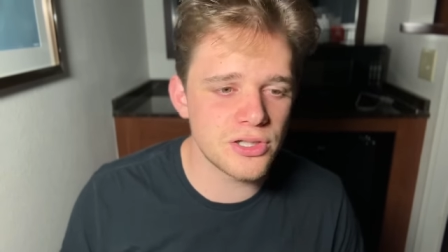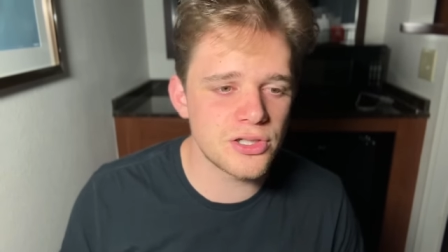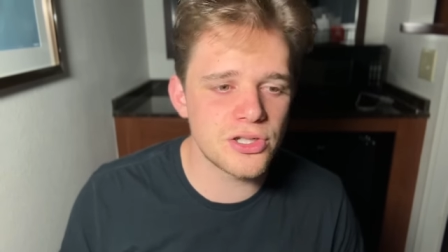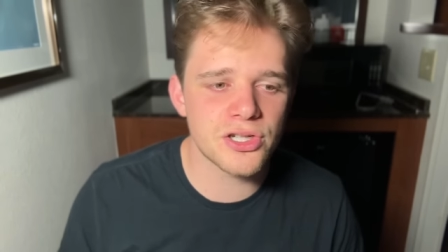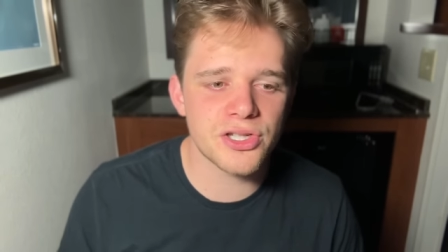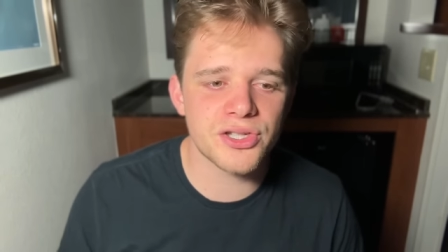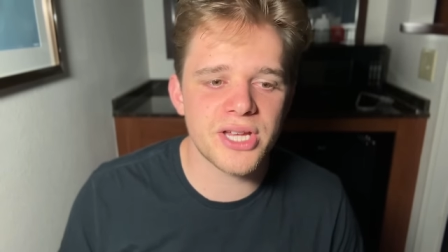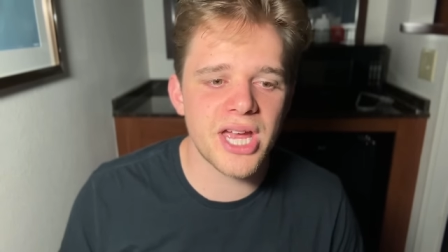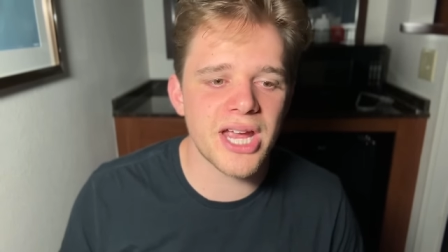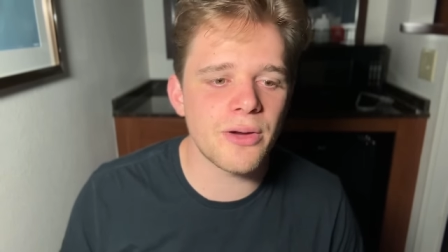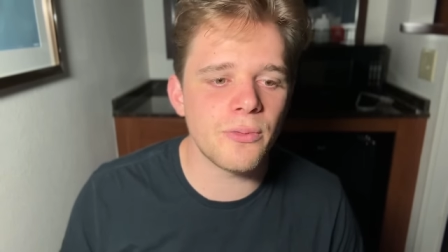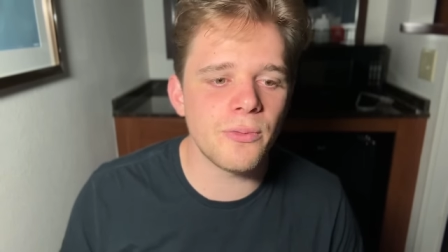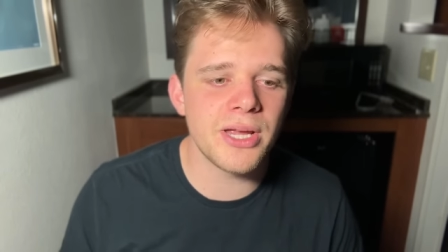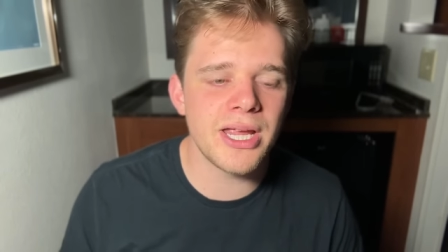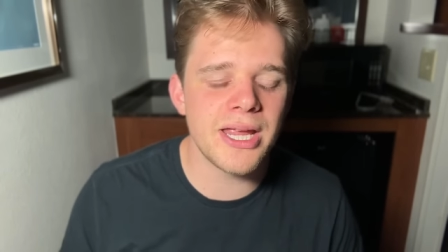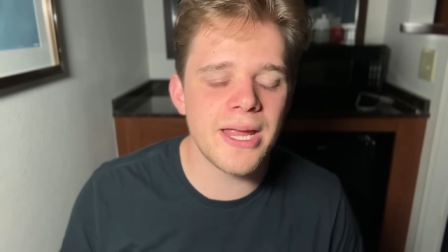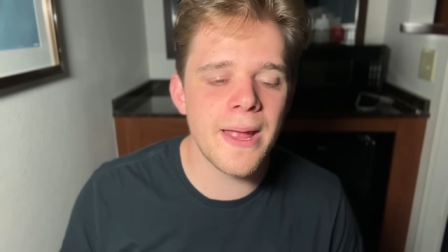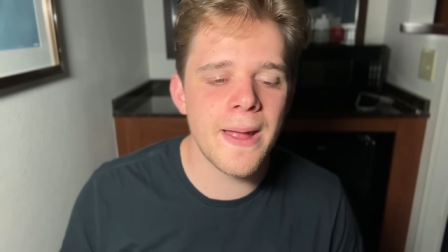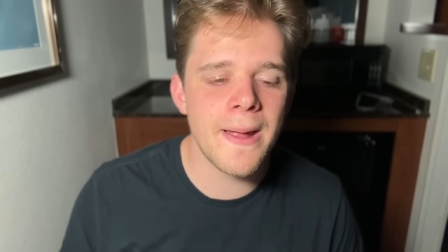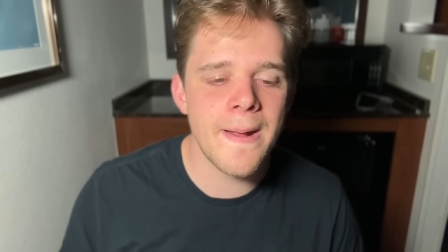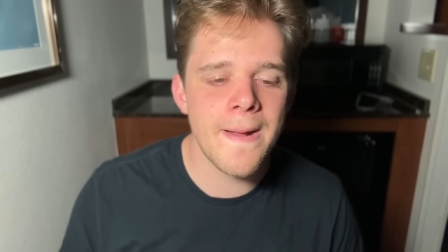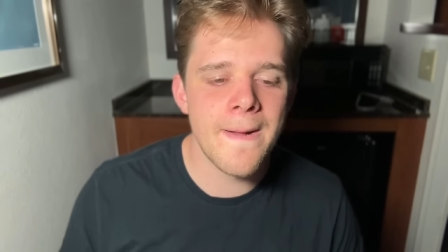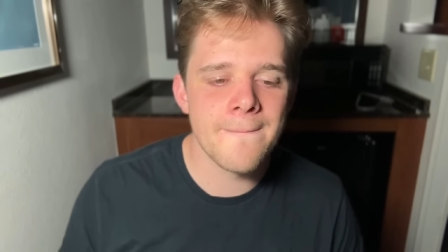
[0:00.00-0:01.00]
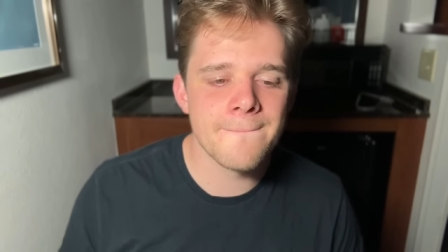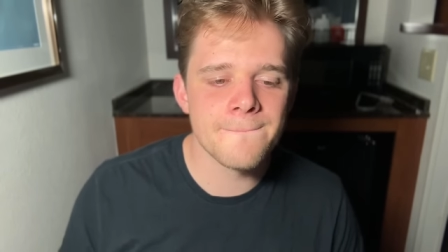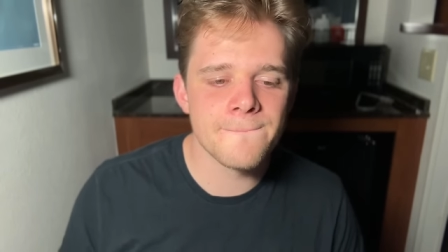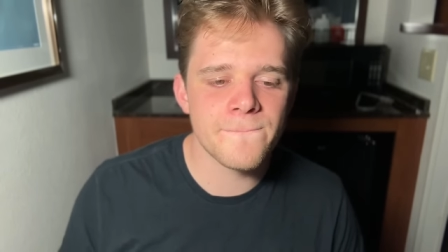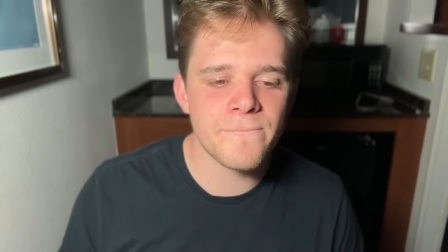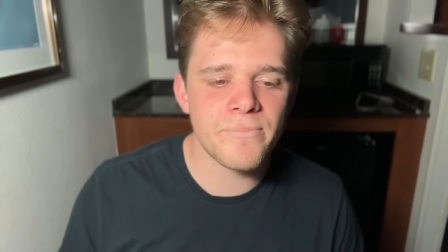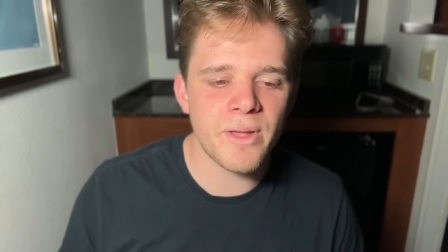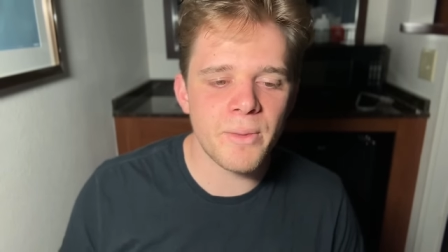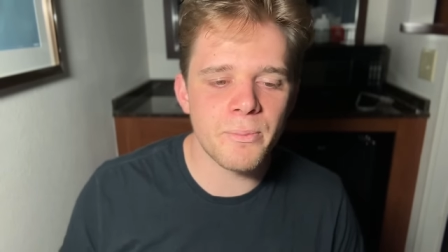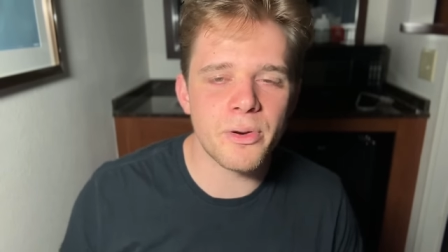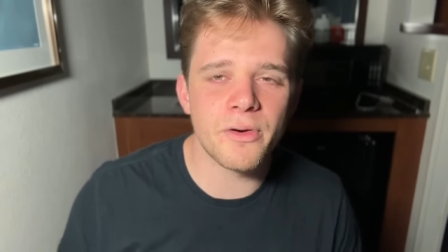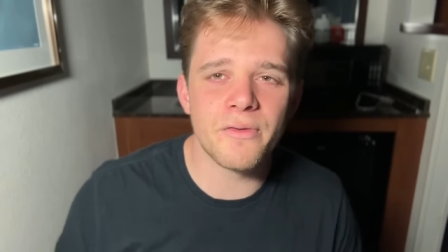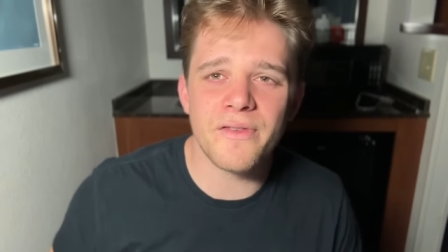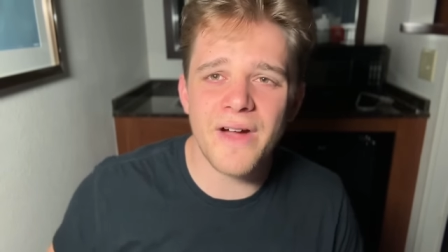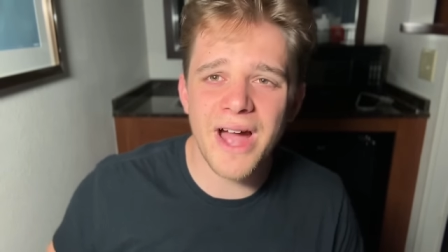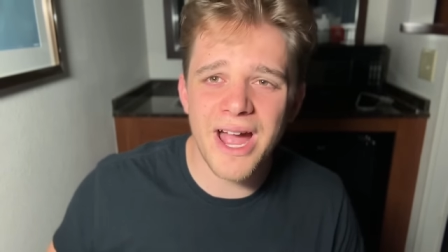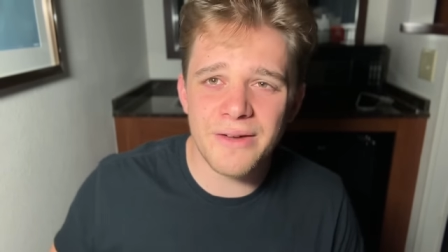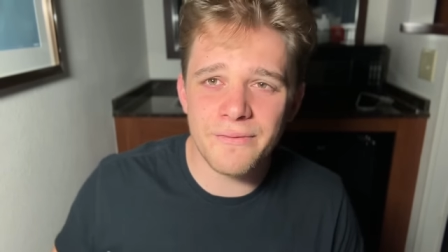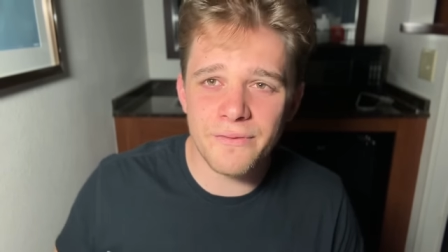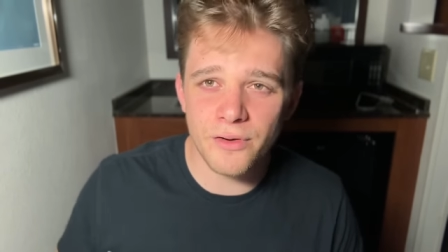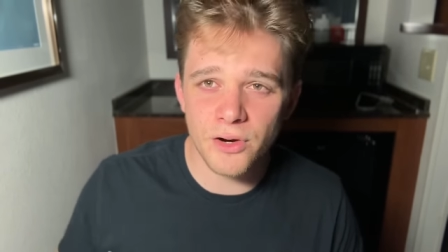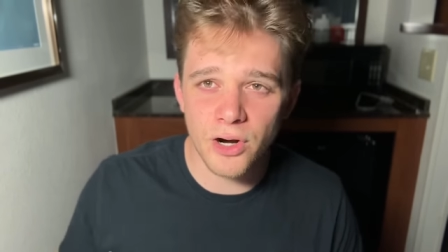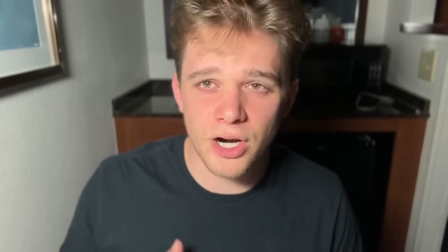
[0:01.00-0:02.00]
just like we
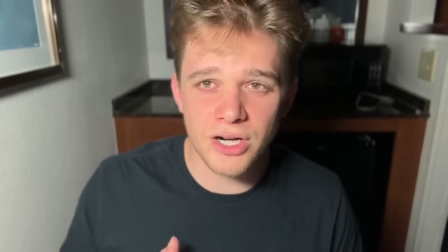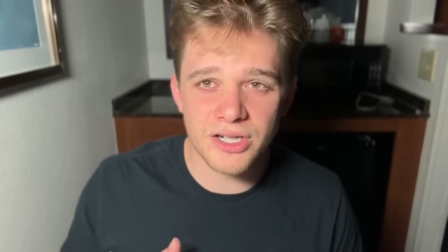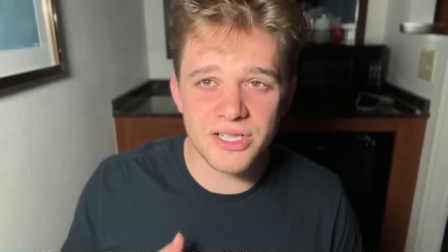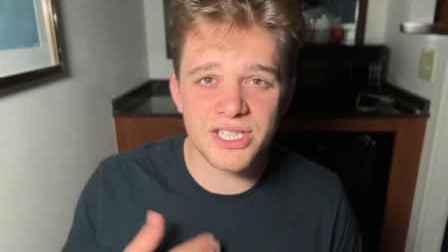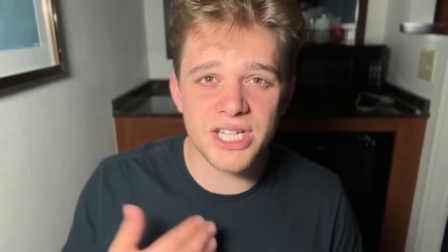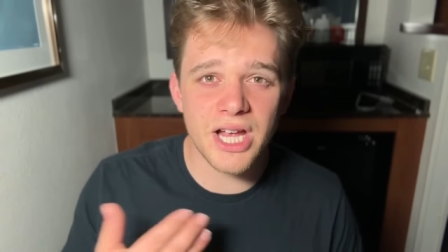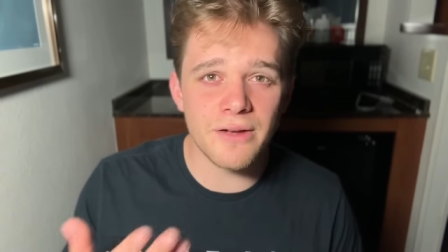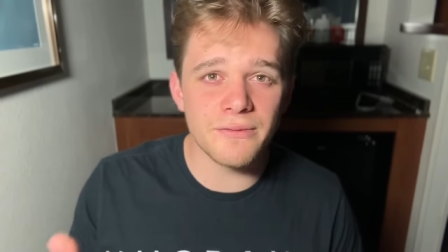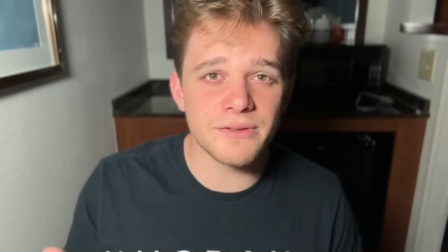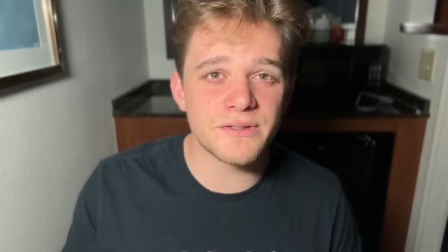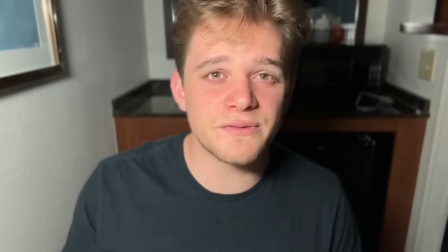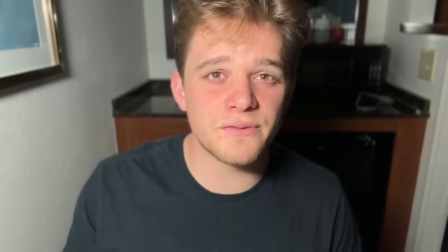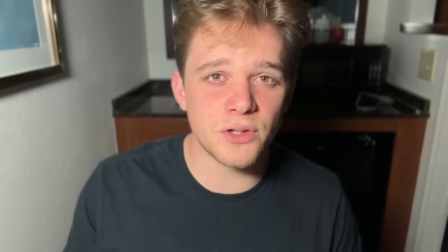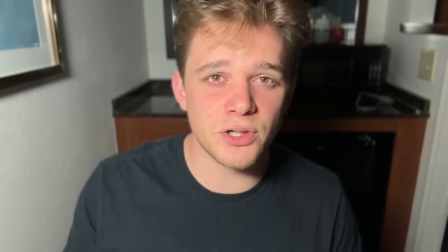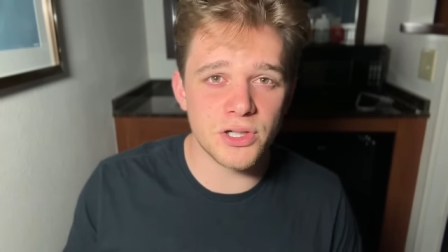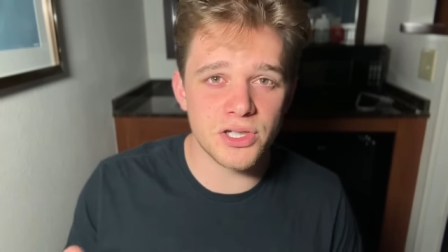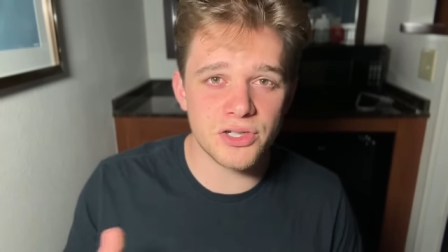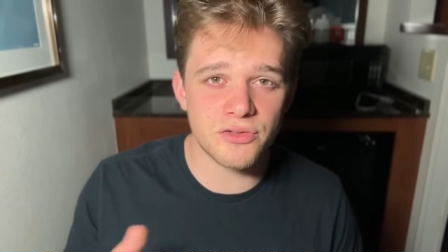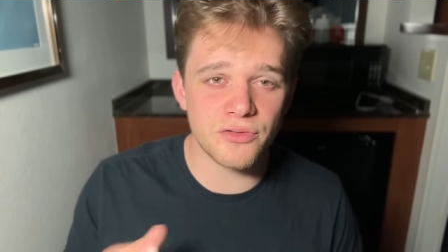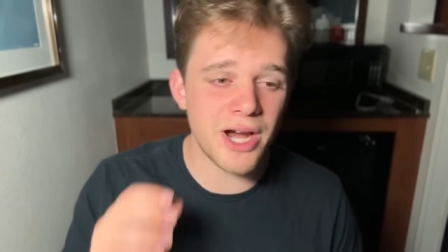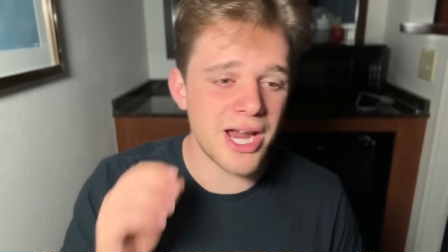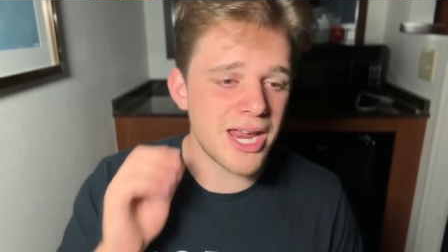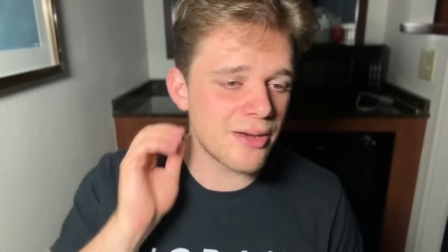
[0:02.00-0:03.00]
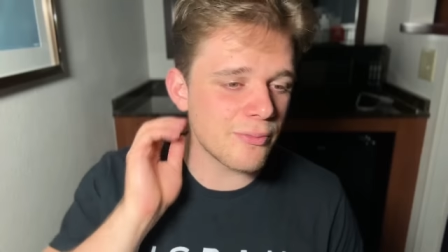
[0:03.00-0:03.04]
provide for ourselves first, right?